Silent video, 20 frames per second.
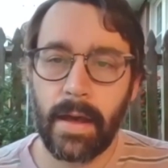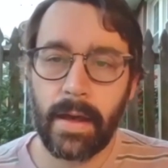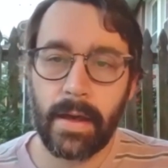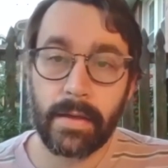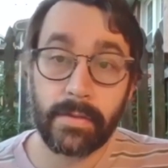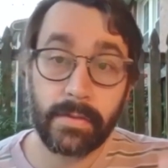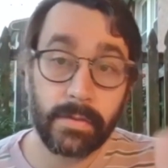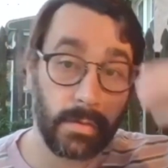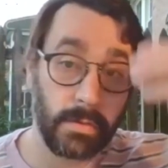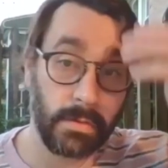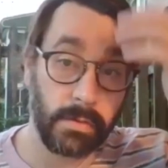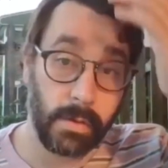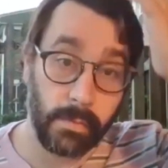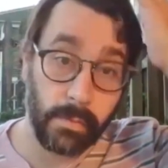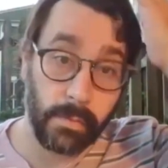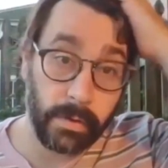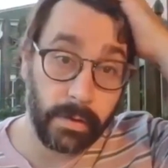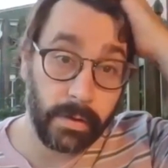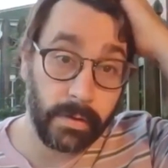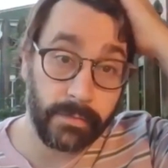So I'm
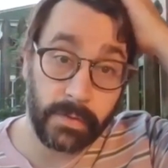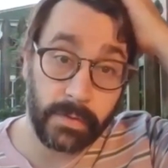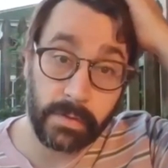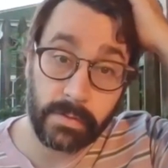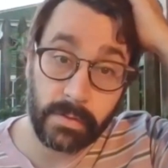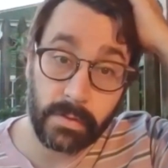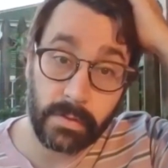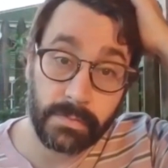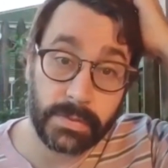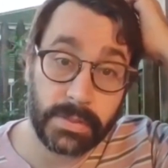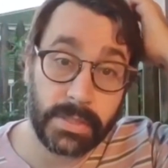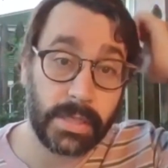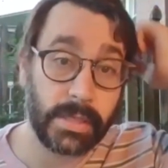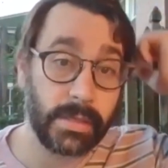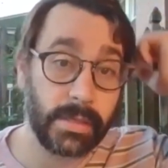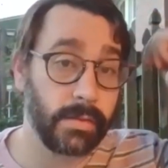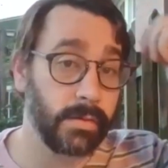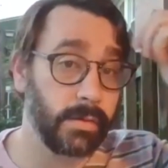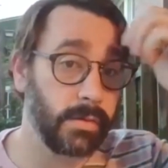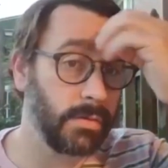wondering if there's a
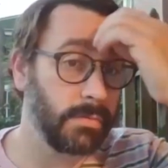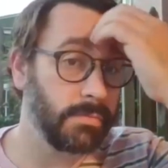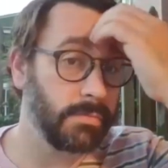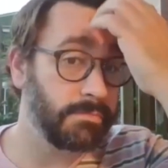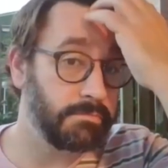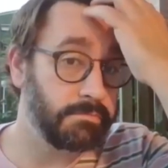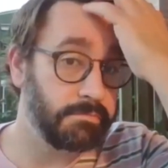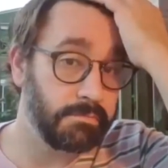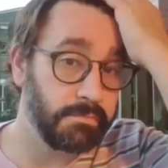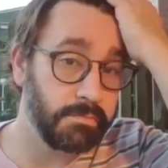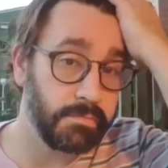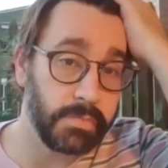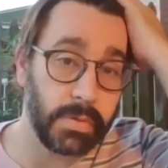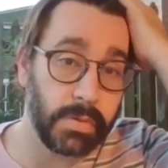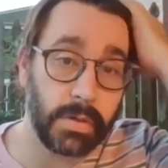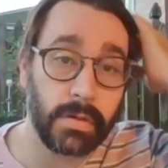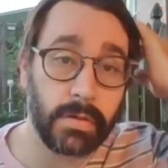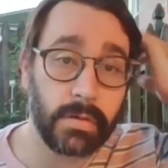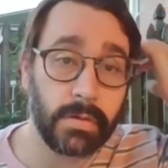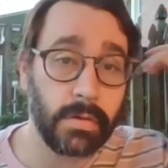particular
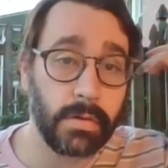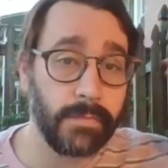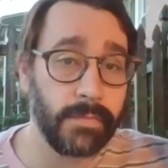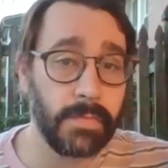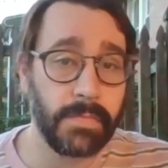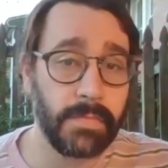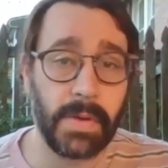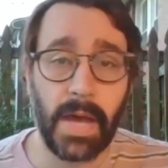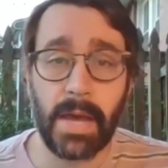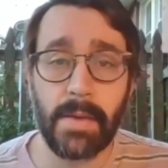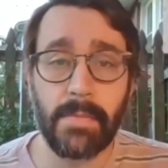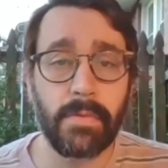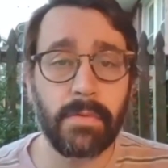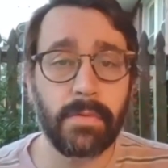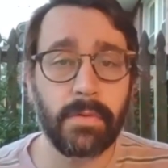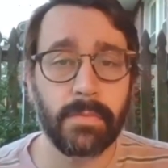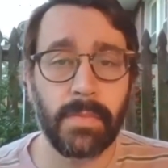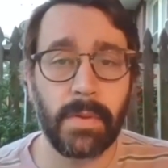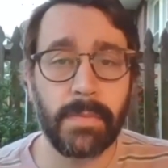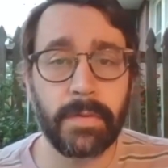book of the Bible
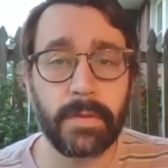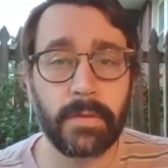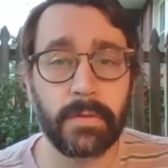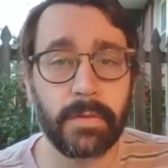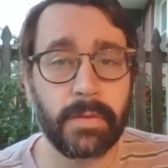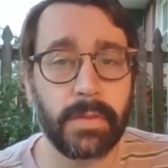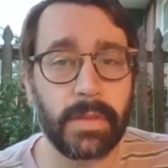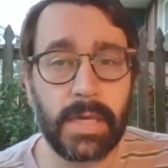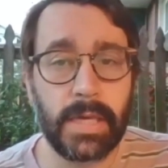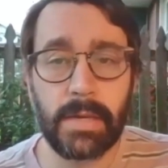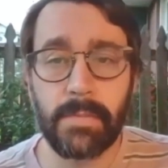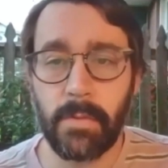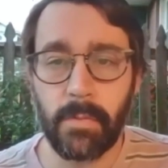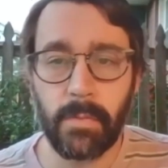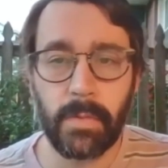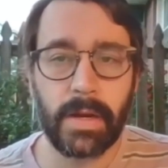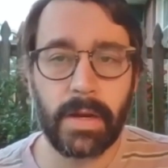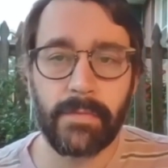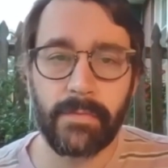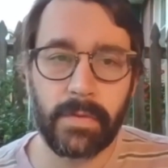or biblical theme or
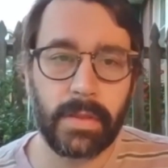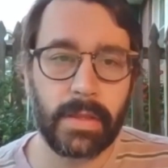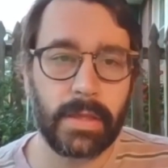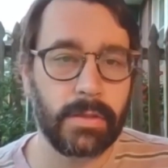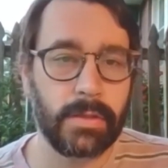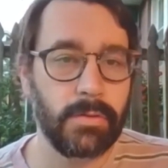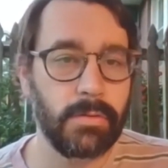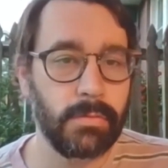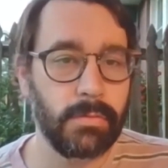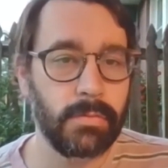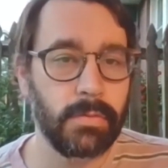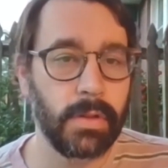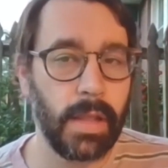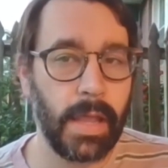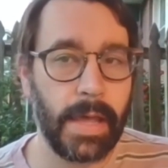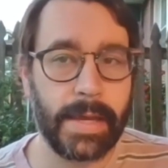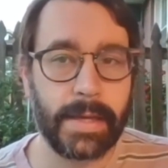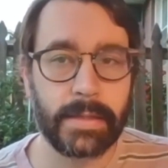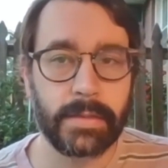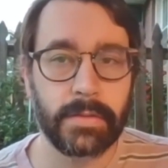whatever that you'd
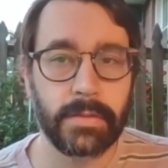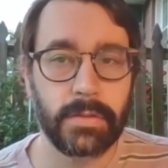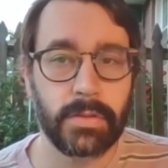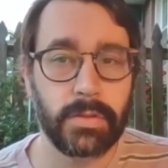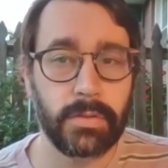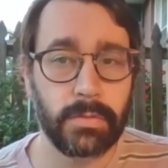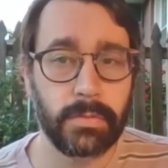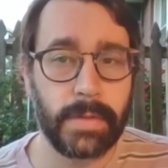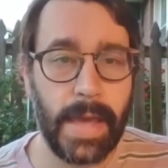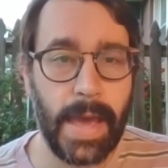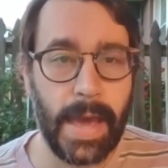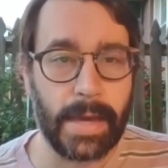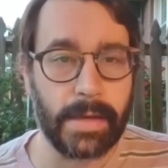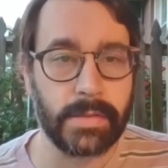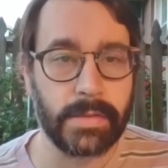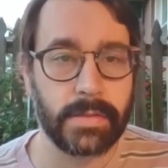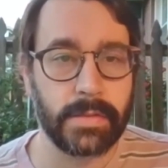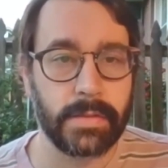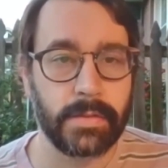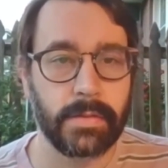like to do
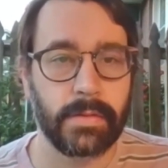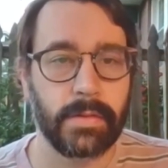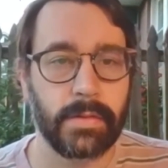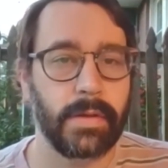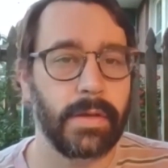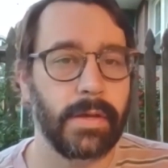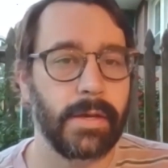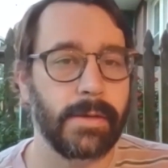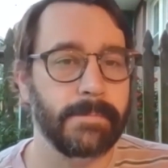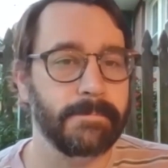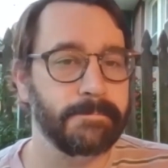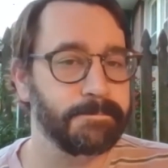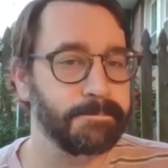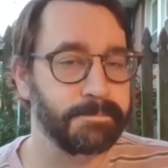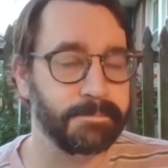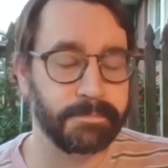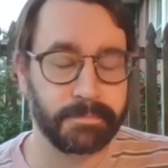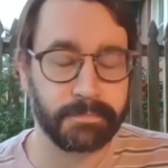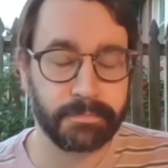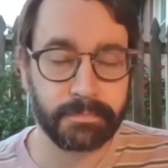next. I
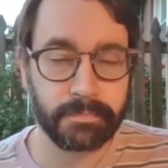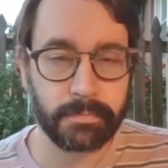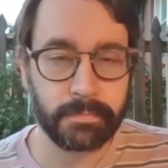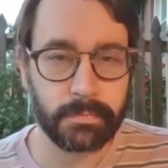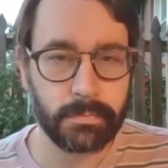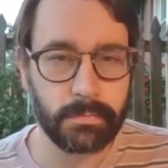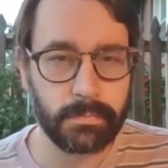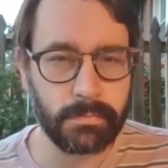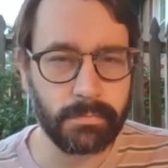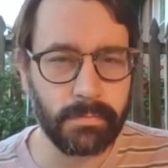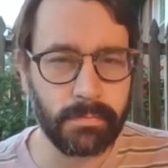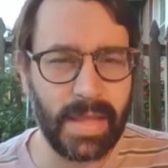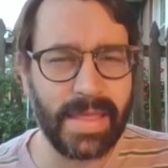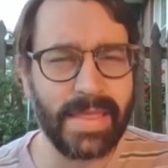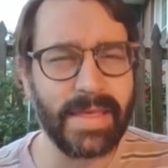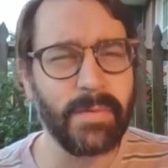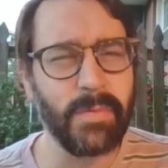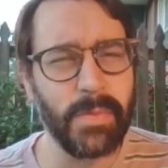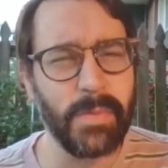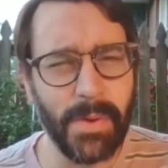
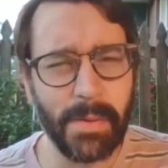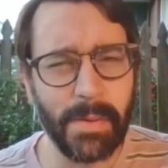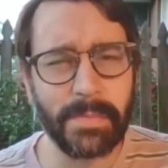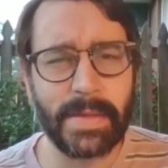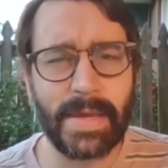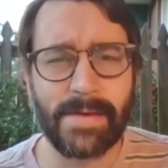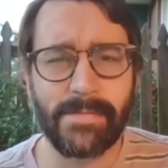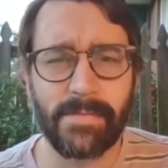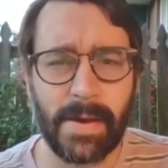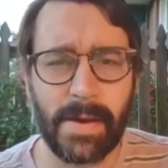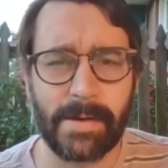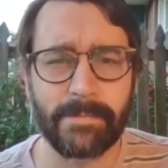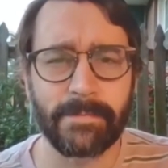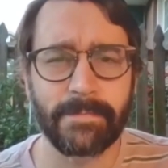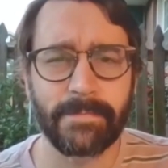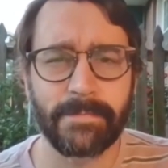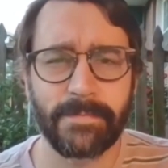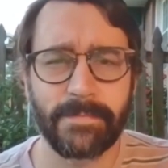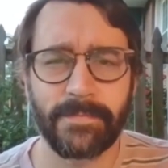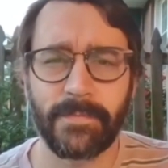think we probably have about
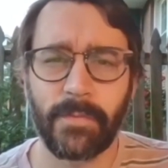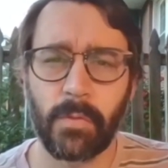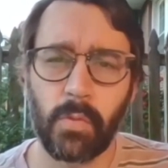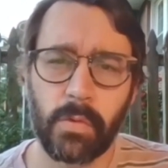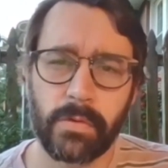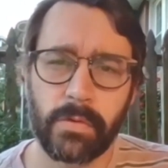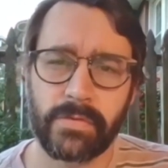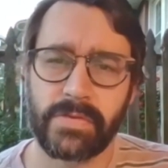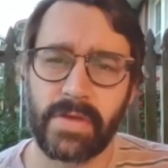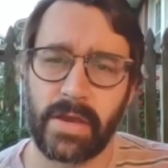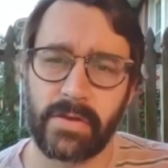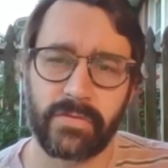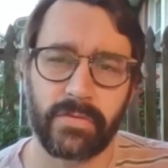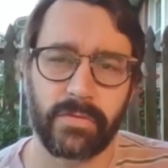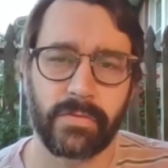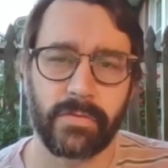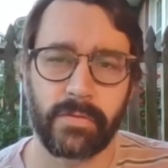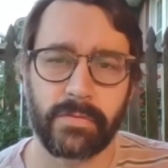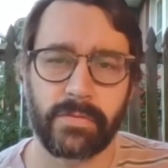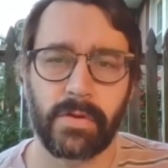4
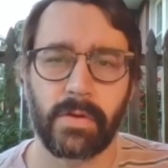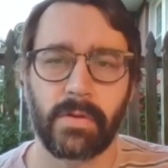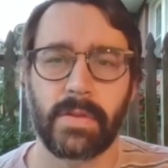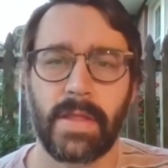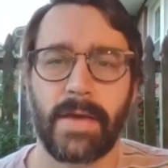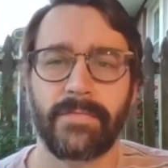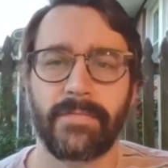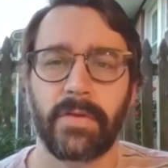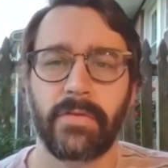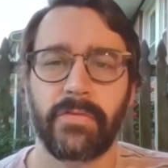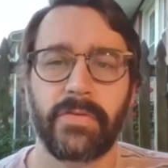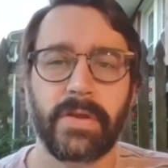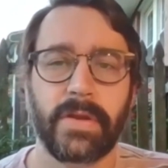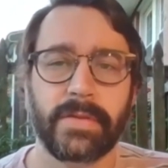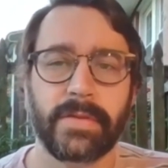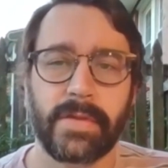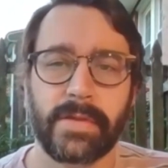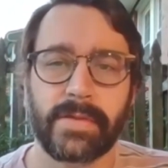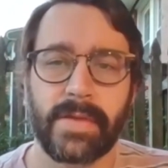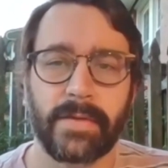sessions or so left on
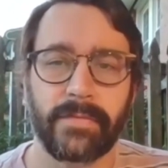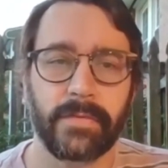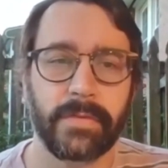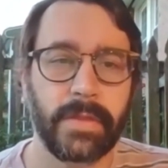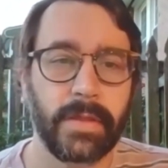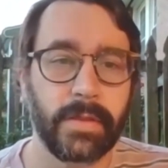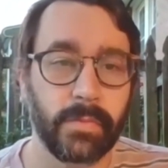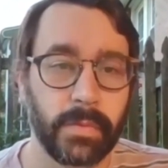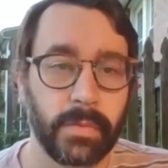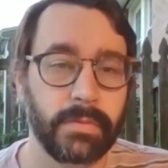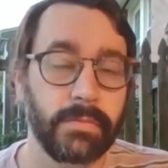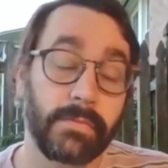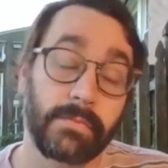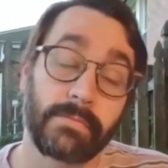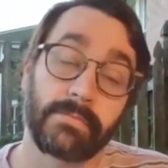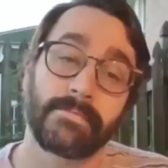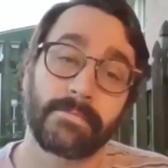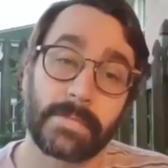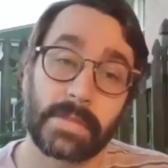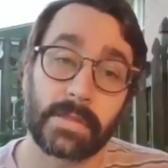Genesis after this one.
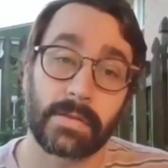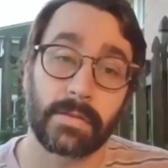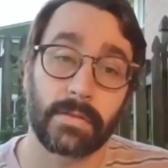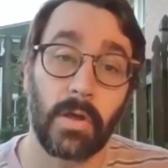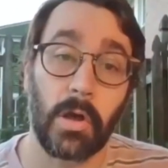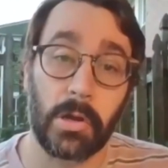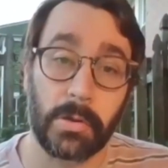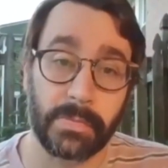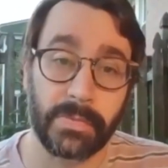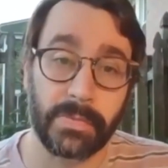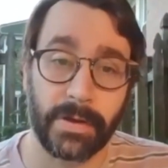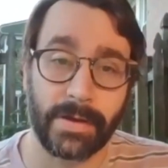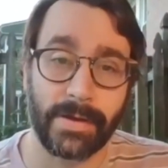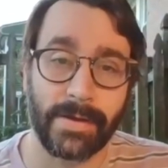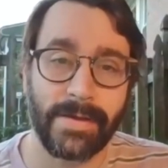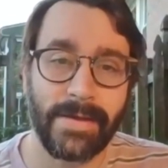It's a long book.